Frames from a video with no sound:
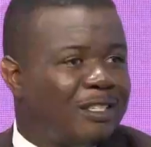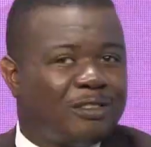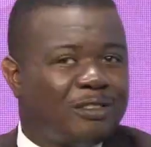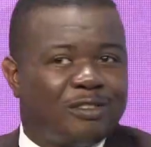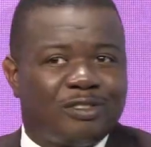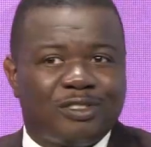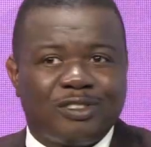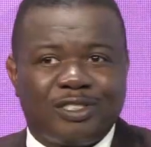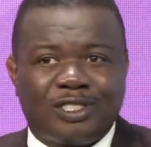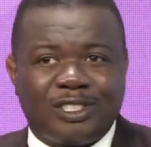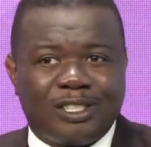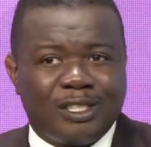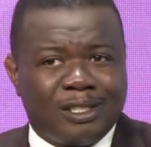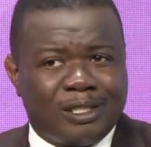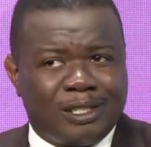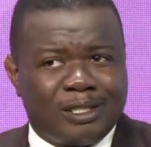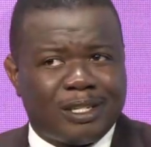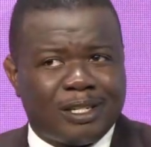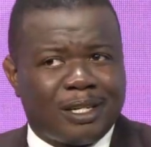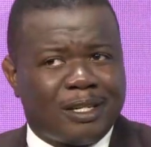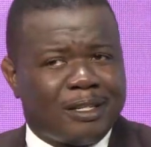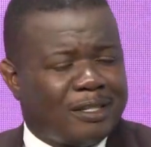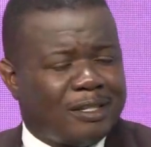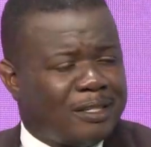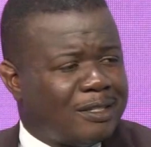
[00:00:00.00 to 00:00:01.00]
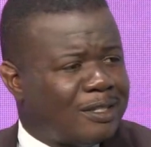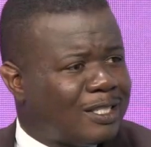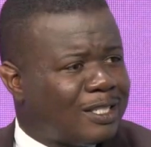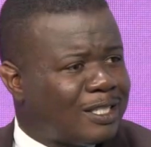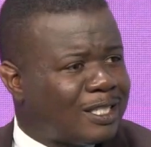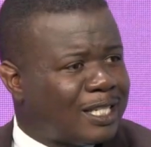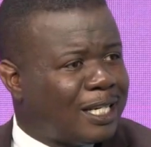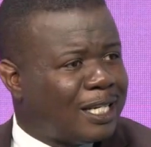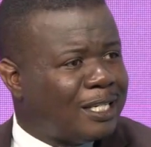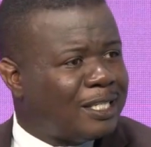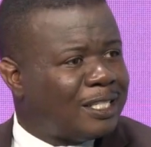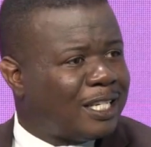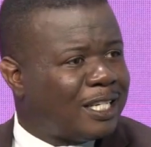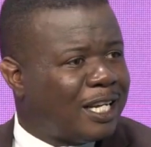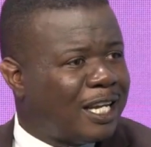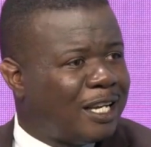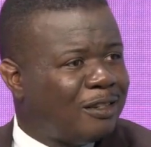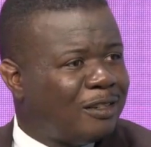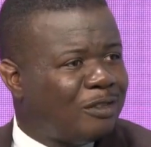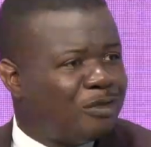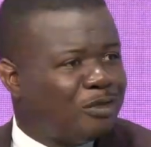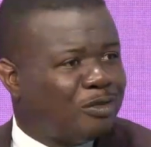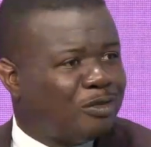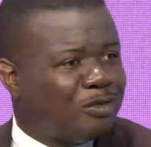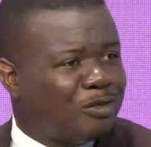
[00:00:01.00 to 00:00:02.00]
you sit in the
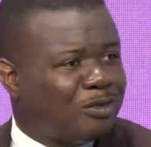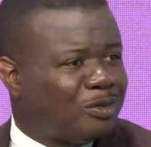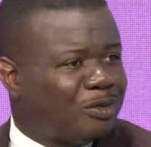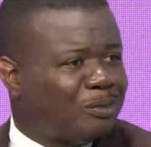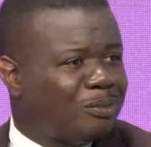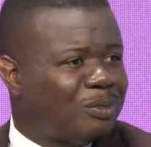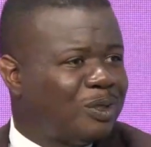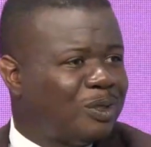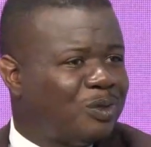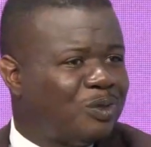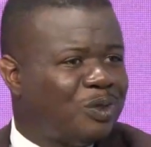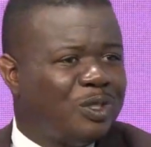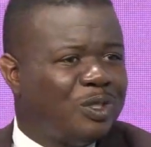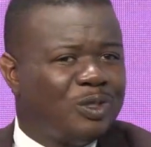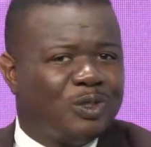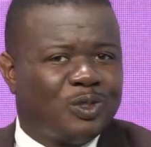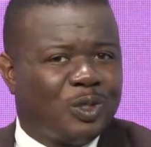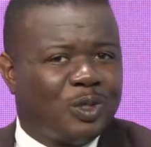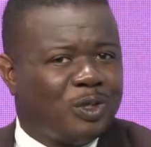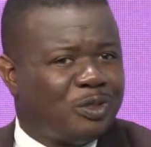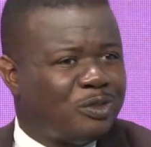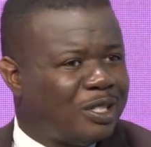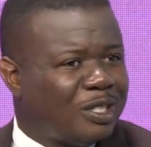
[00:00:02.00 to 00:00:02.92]
sunshine between 12